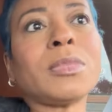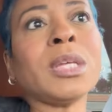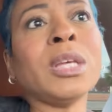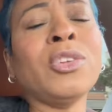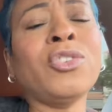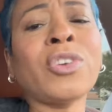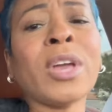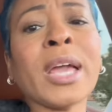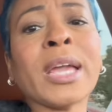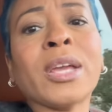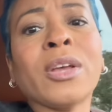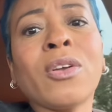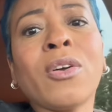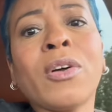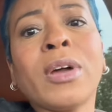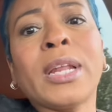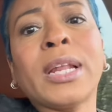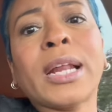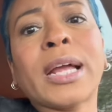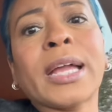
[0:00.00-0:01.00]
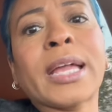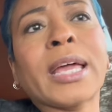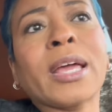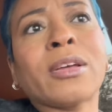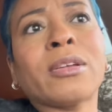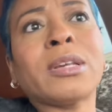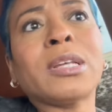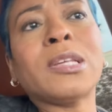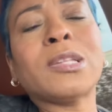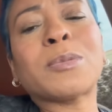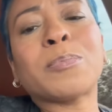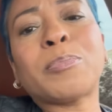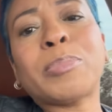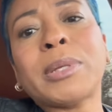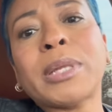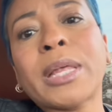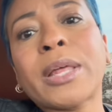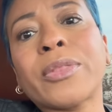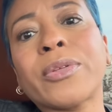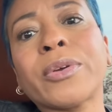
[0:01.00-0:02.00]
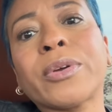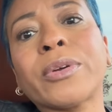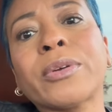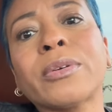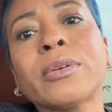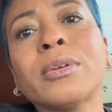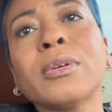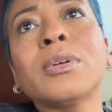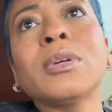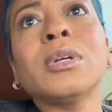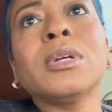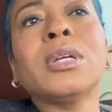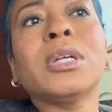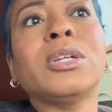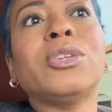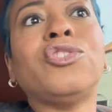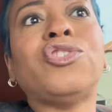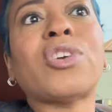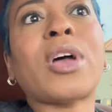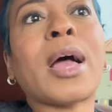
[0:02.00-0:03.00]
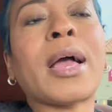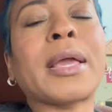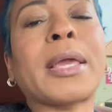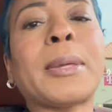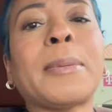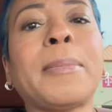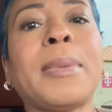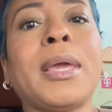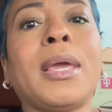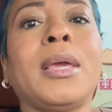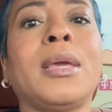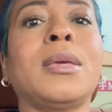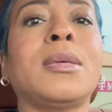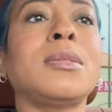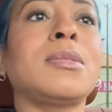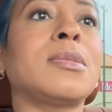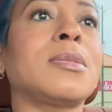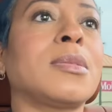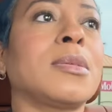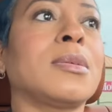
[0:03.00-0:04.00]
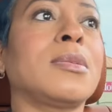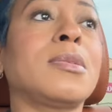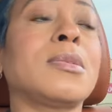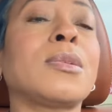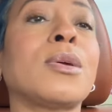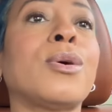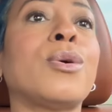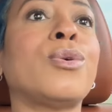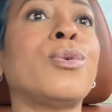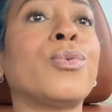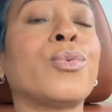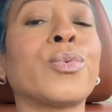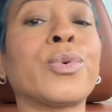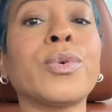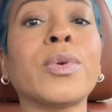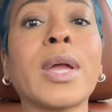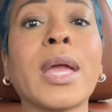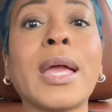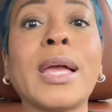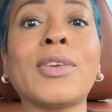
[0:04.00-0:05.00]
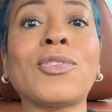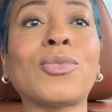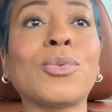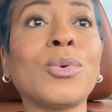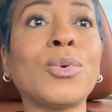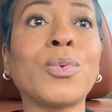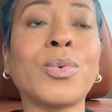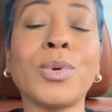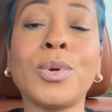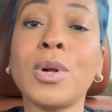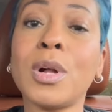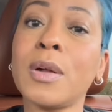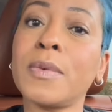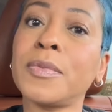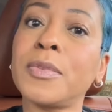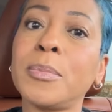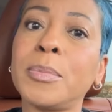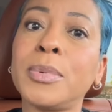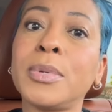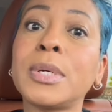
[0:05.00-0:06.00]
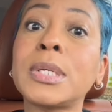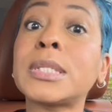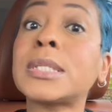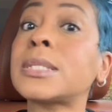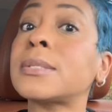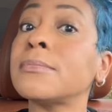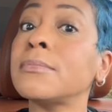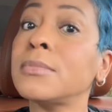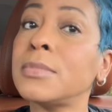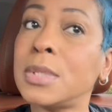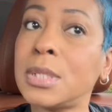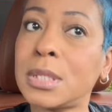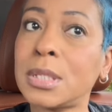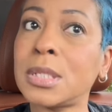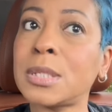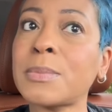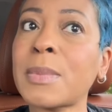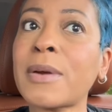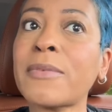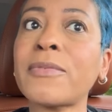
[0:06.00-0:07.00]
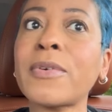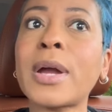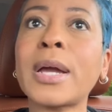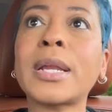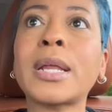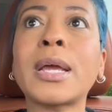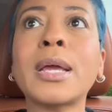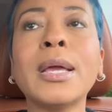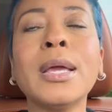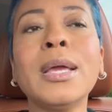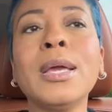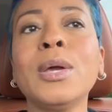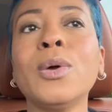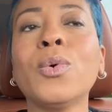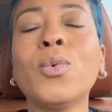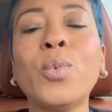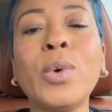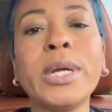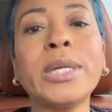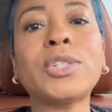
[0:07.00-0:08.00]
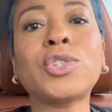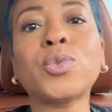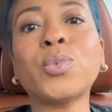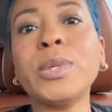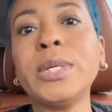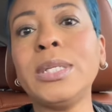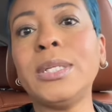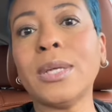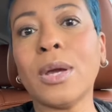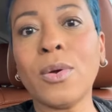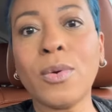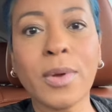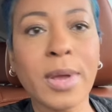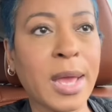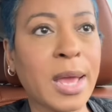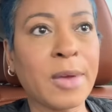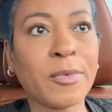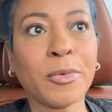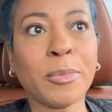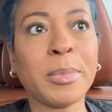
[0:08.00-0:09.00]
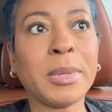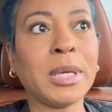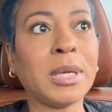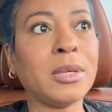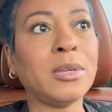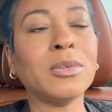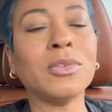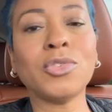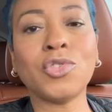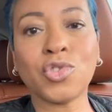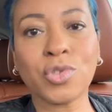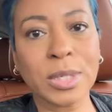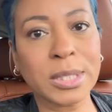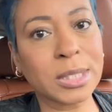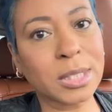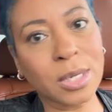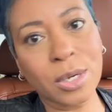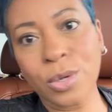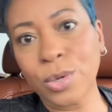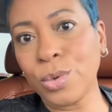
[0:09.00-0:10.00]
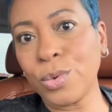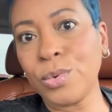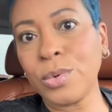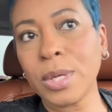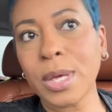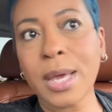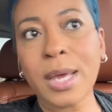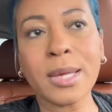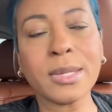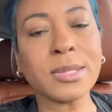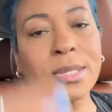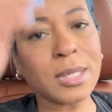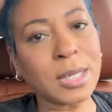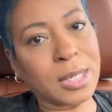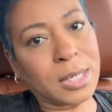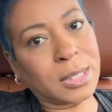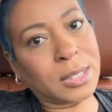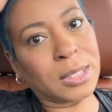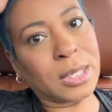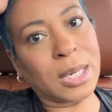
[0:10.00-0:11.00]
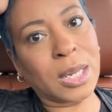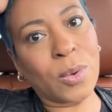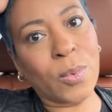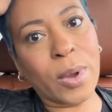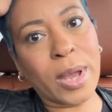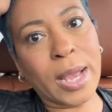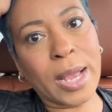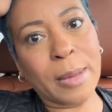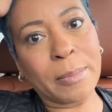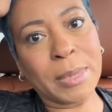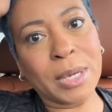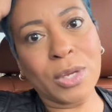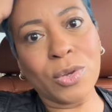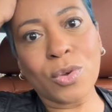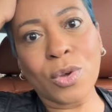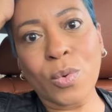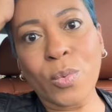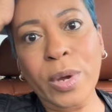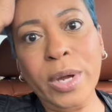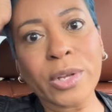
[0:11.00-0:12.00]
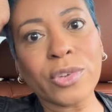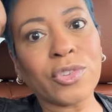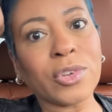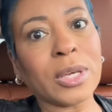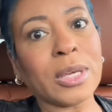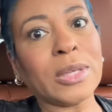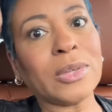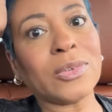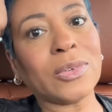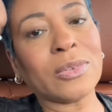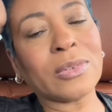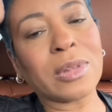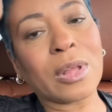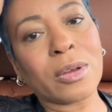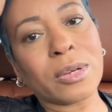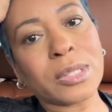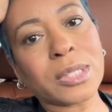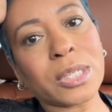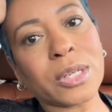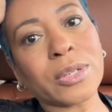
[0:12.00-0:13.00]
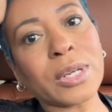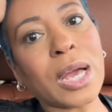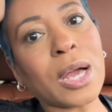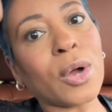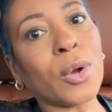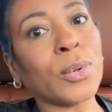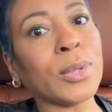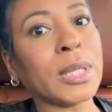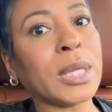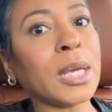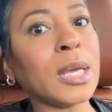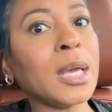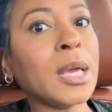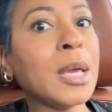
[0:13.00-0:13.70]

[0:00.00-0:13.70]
jacket on, and I got on these pleather jogging pants. So real casual, real comfortable, because this is my Friday, which we don't have a big dress code as it is anyway. I mean, you can wear jeans just long as they're not holy,